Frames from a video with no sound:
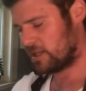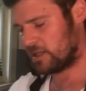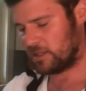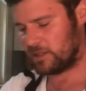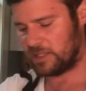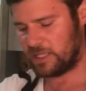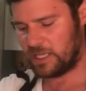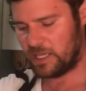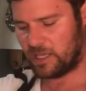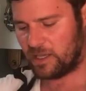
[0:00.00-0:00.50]
of the
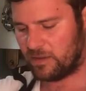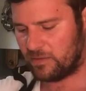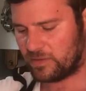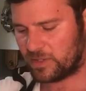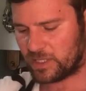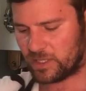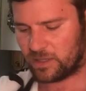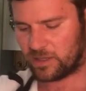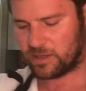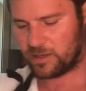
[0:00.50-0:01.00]
leaves
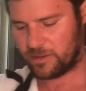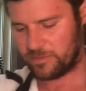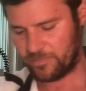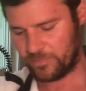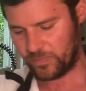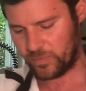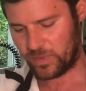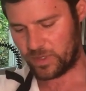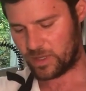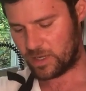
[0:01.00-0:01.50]
and the
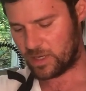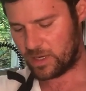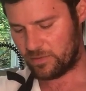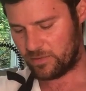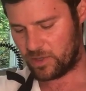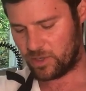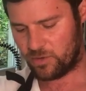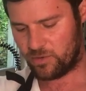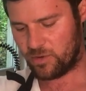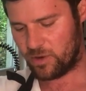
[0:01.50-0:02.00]
kind
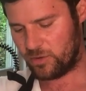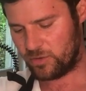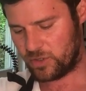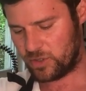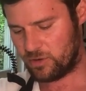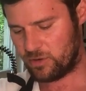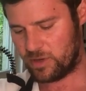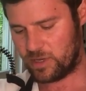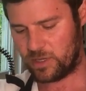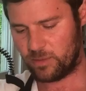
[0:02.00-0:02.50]
of the gross
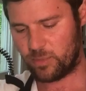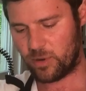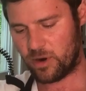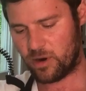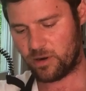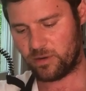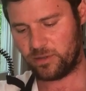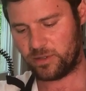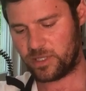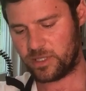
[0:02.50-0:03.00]
green
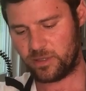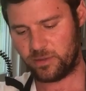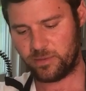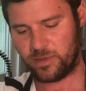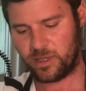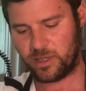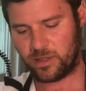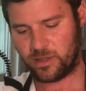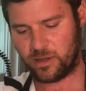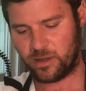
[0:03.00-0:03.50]
part will still
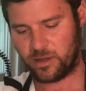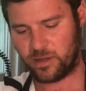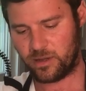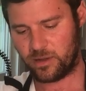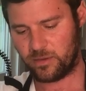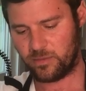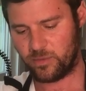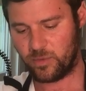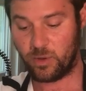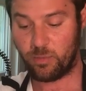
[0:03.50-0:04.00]
be in,
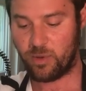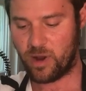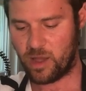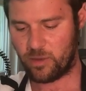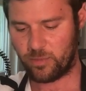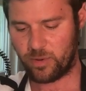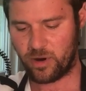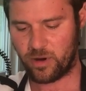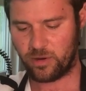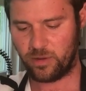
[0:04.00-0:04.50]
the
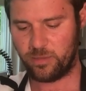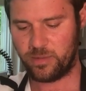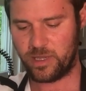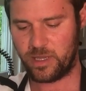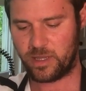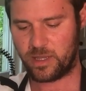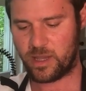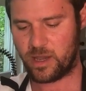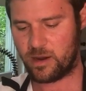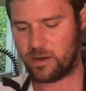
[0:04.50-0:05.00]
brown part will be
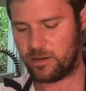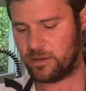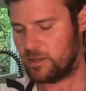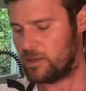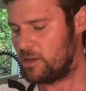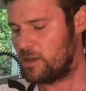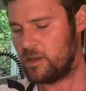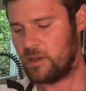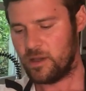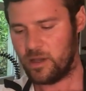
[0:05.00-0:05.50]
in there.
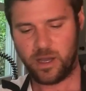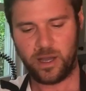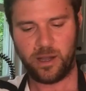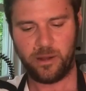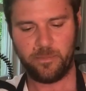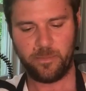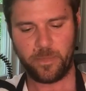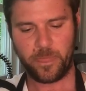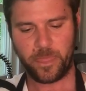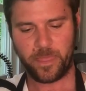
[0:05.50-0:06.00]

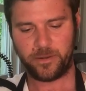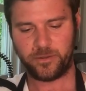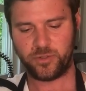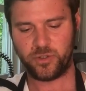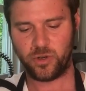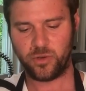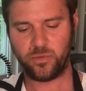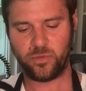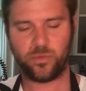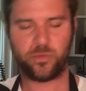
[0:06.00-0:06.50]

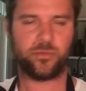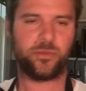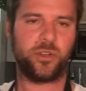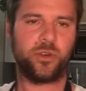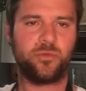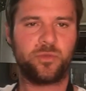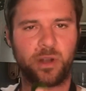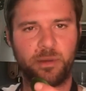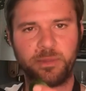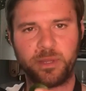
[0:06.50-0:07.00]
Don't
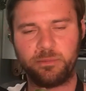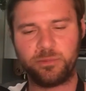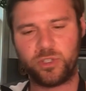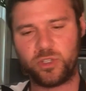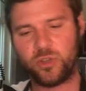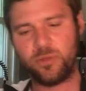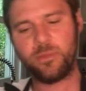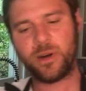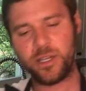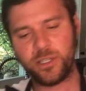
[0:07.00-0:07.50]
rub them
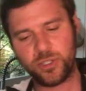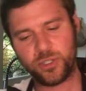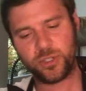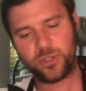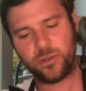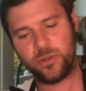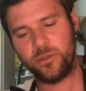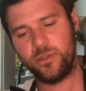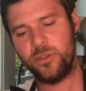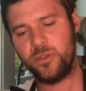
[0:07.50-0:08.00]
too much,
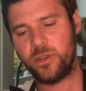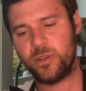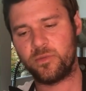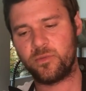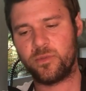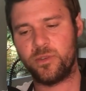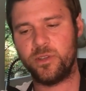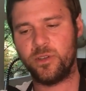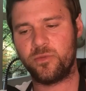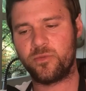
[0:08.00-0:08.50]
or
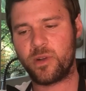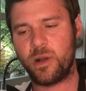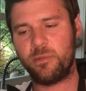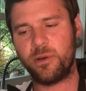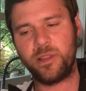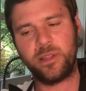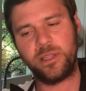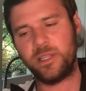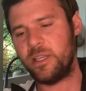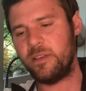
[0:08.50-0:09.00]
you'll rub
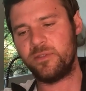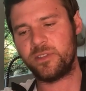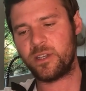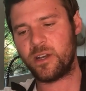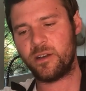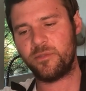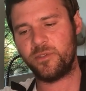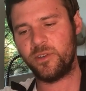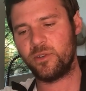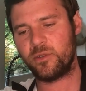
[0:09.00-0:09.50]
all the leaves
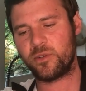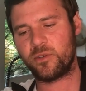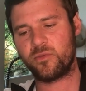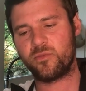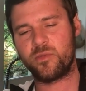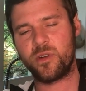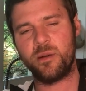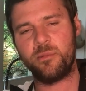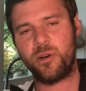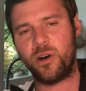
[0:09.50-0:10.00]
off. You don't want
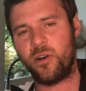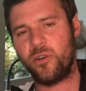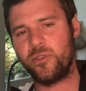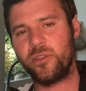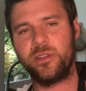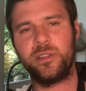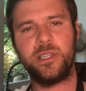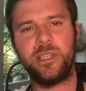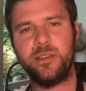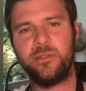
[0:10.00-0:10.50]
to rub all
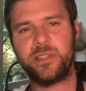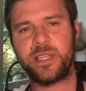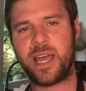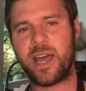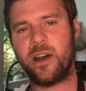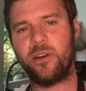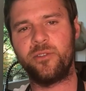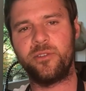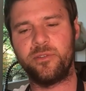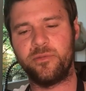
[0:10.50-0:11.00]
the leaves
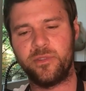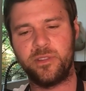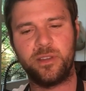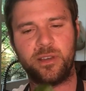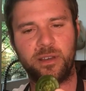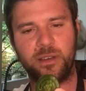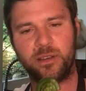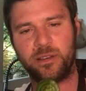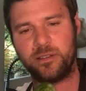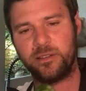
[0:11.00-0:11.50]
out of
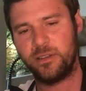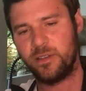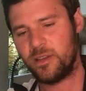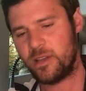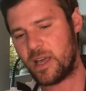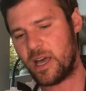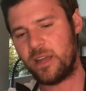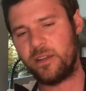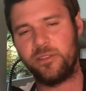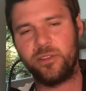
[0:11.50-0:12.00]
the
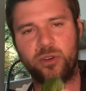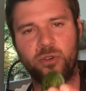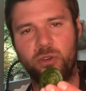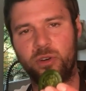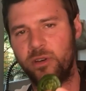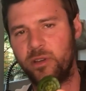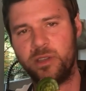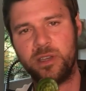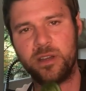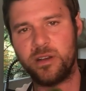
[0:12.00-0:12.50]

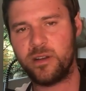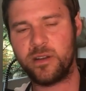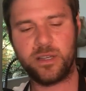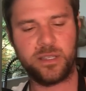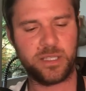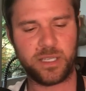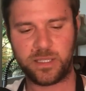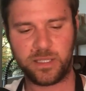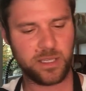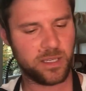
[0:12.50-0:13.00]
coil here,
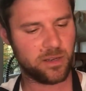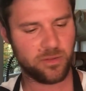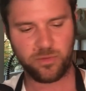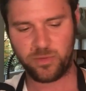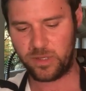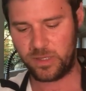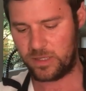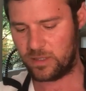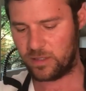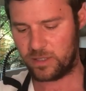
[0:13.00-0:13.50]
because that's like a
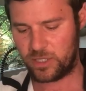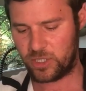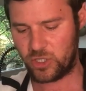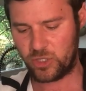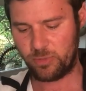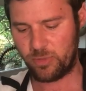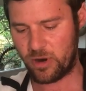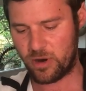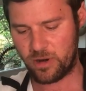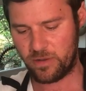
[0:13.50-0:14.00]
really
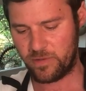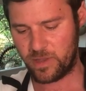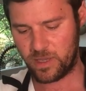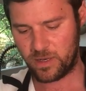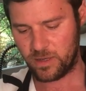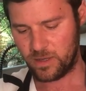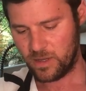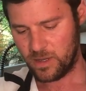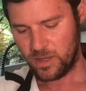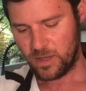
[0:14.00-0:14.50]
delicious part of it.